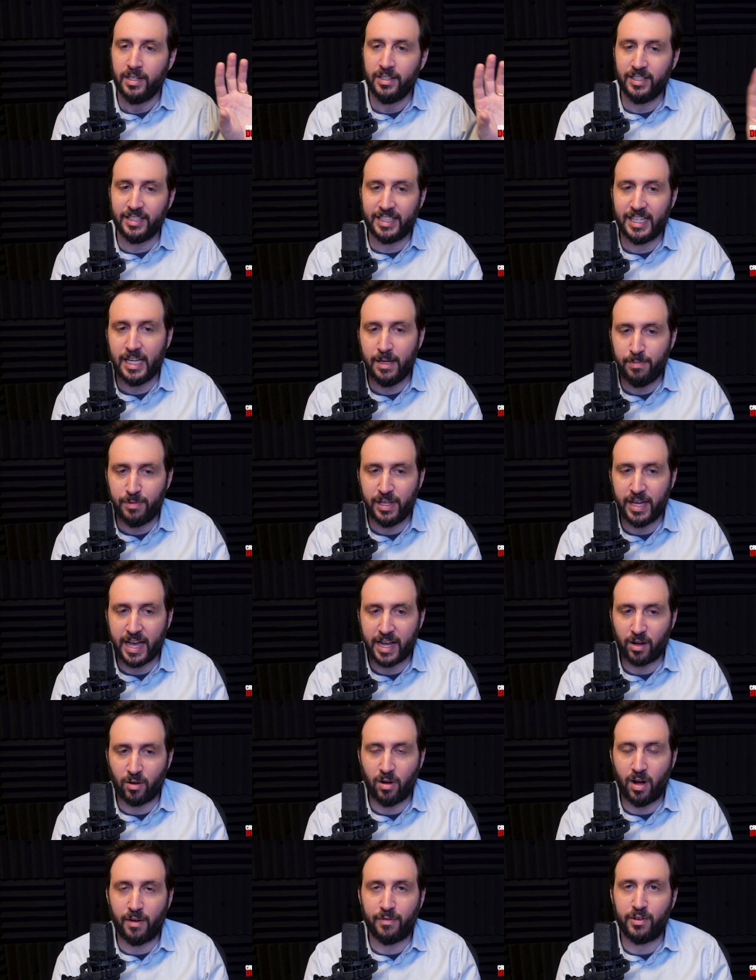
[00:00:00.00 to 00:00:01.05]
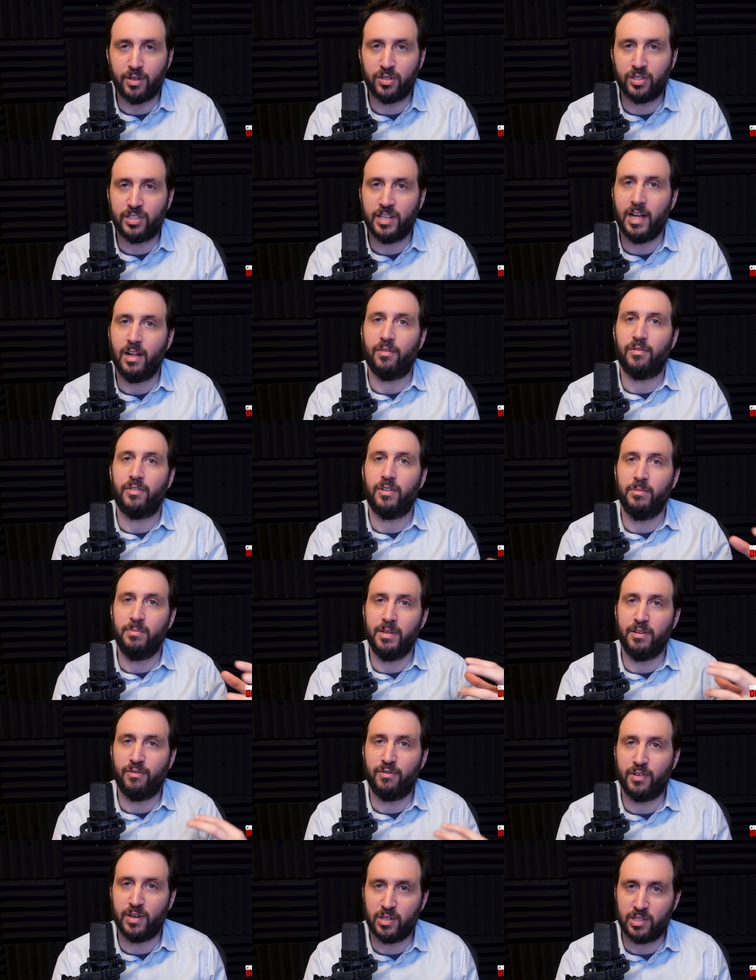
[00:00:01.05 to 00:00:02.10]
to keep the anger off yourself and be
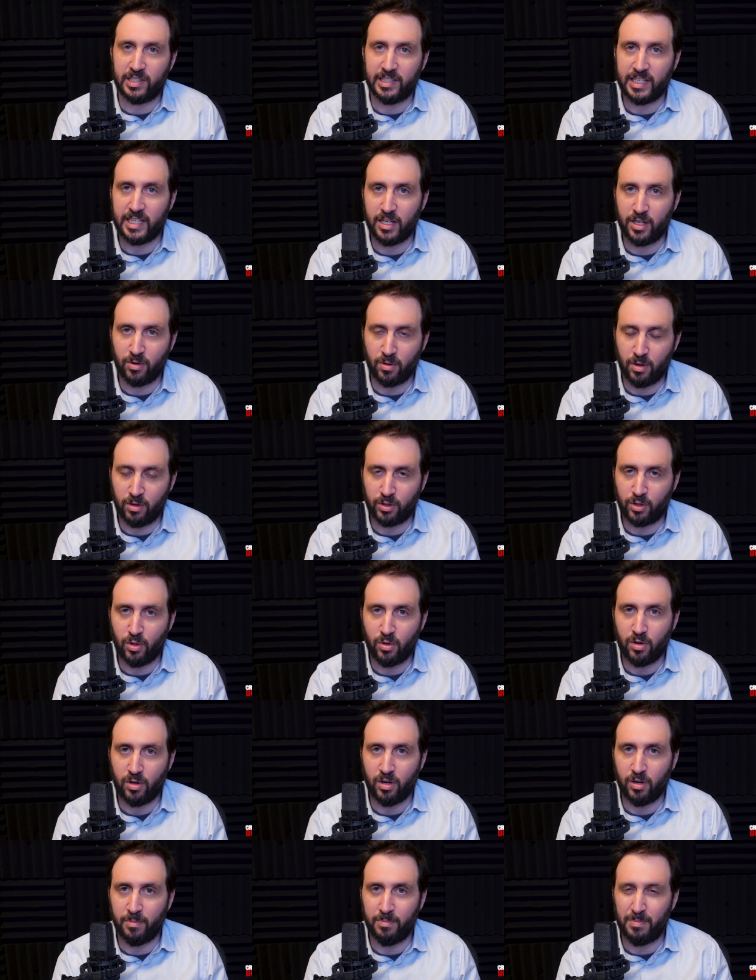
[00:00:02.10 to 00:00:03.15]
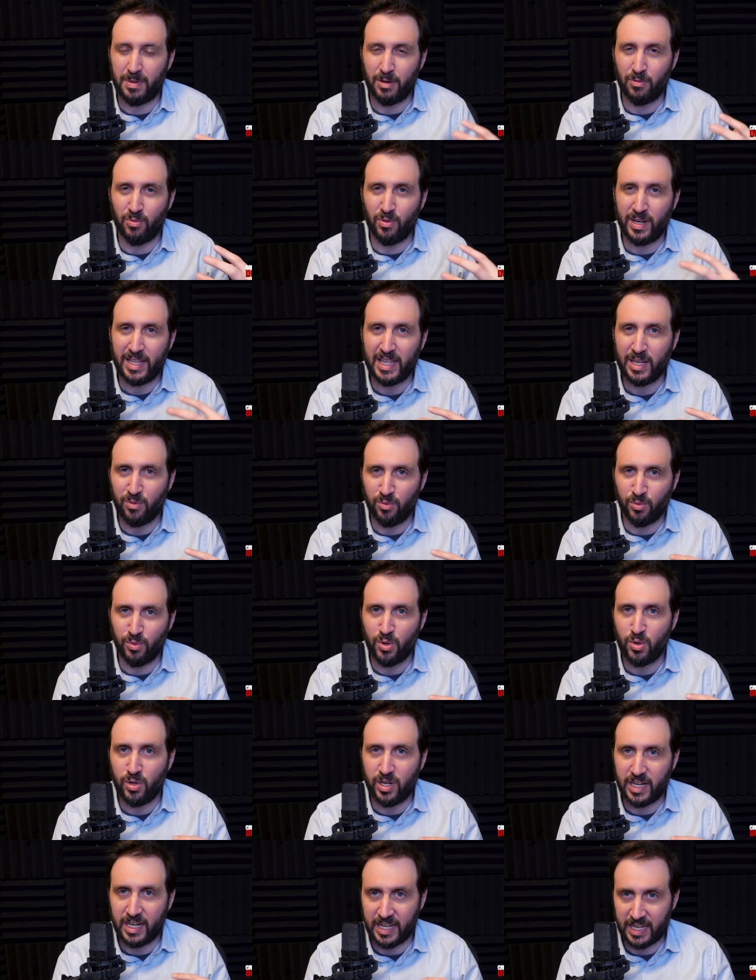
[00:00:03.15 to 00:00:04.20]
fiercely in your own corner. Be really
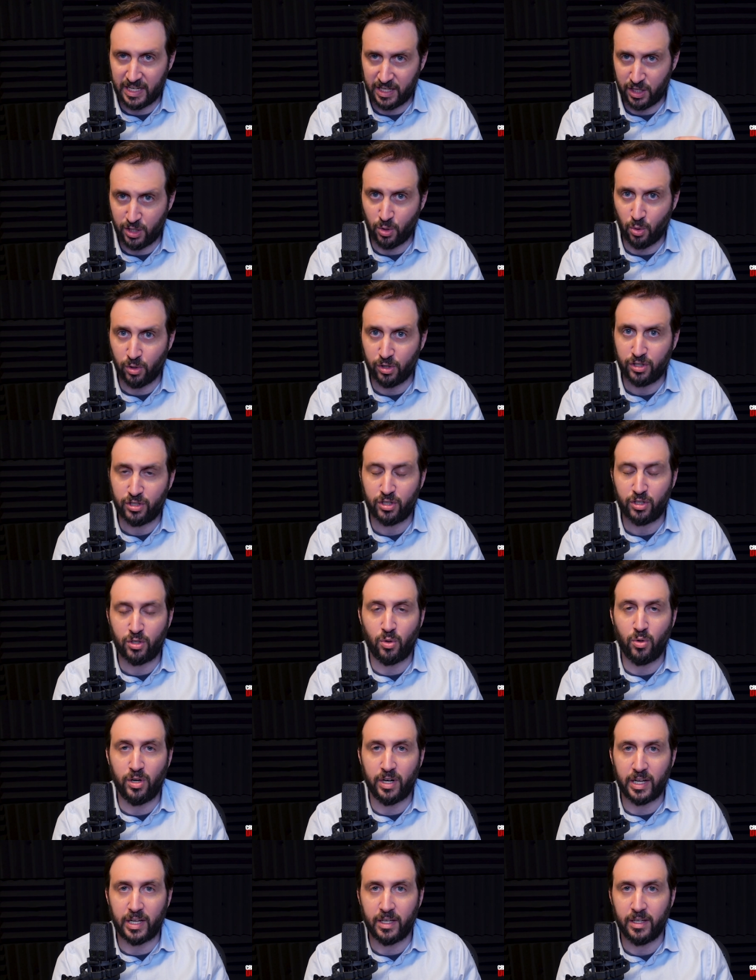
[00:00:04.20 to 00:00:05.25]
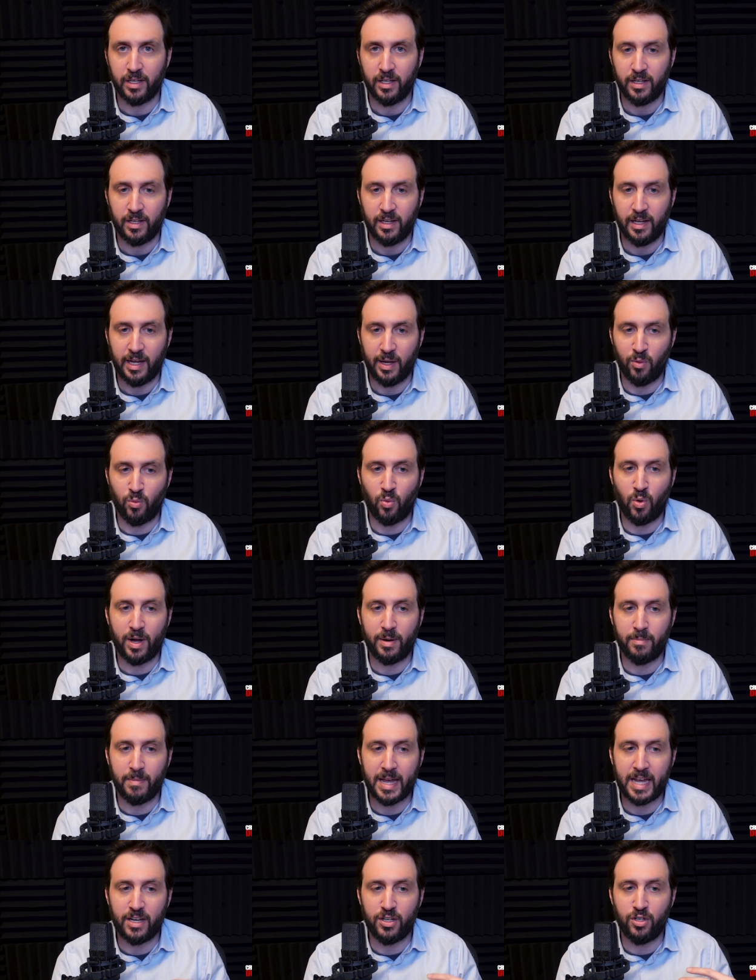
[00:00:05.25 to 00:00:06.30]
rooted in your story and what
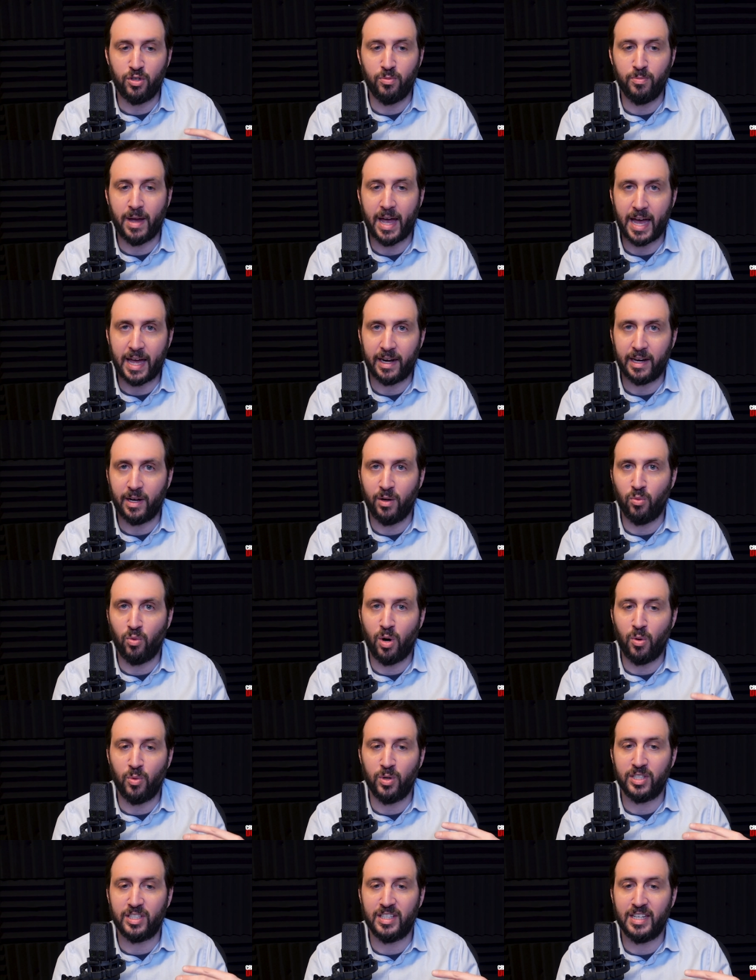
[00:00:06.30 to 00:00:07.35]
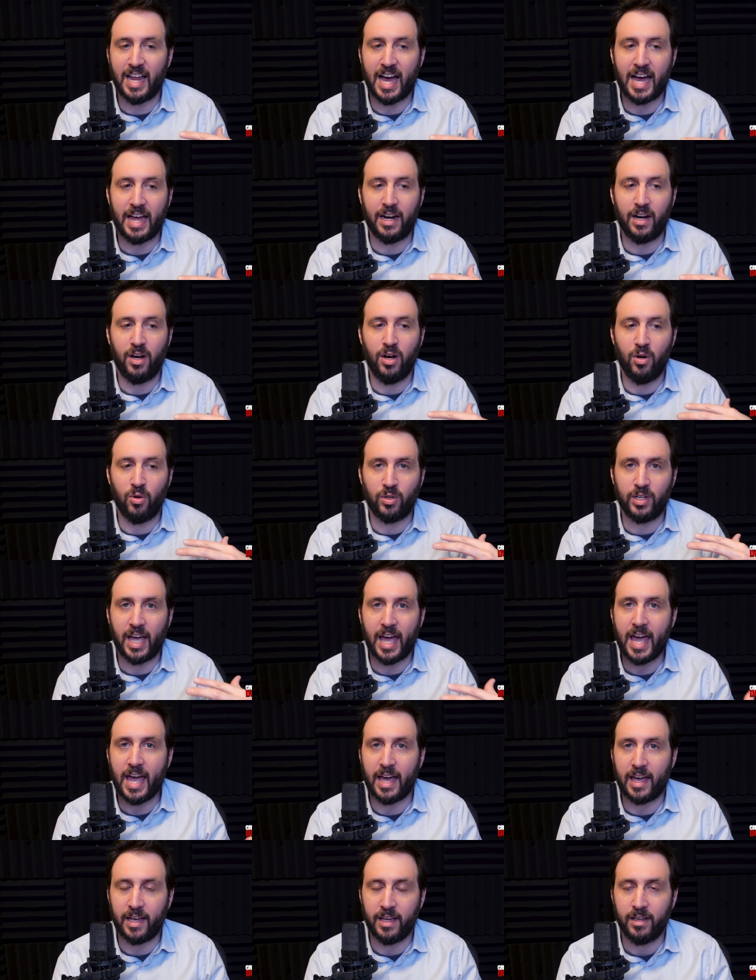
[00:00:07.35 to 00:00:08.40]
made you mad and what was not
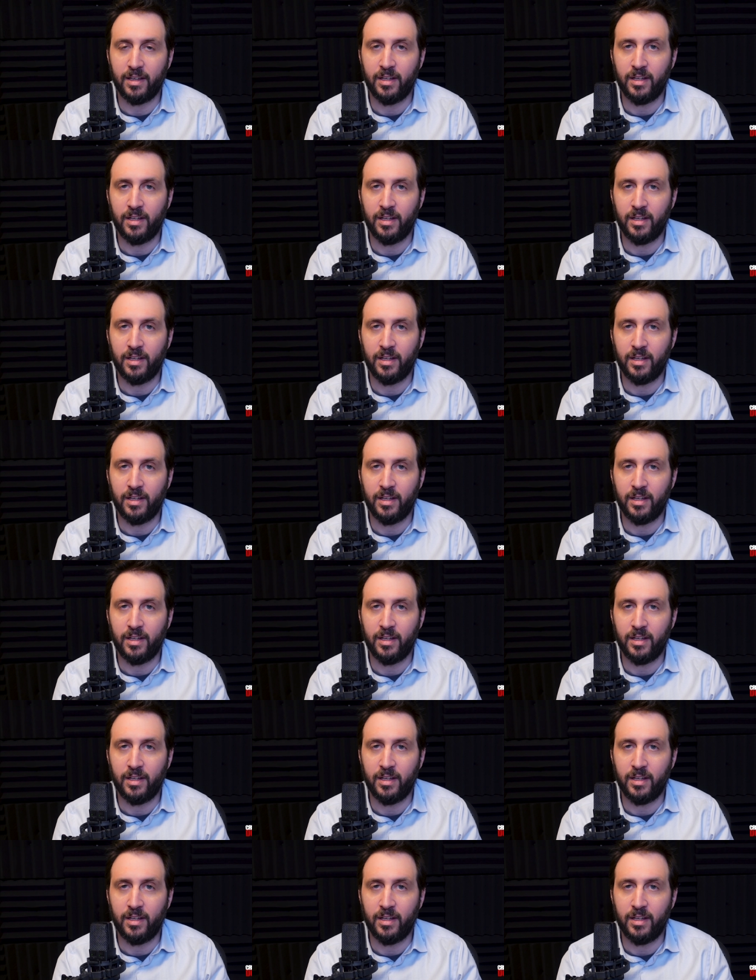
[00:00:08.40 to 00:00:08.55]
okay.